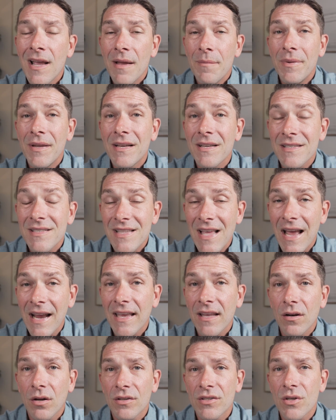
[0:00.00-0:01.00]
because that
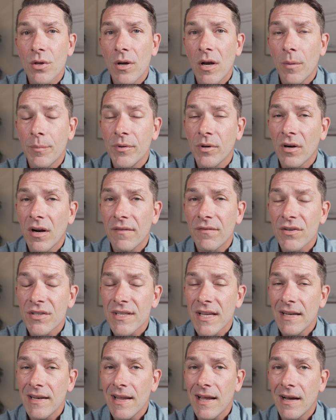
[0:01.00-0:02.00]
can also help your offer
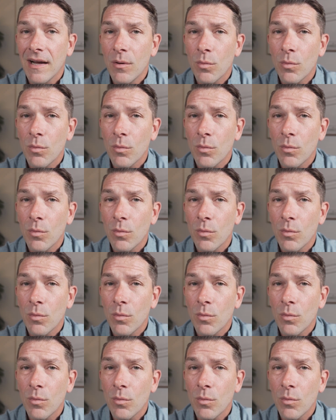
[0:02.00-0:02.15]
stand out.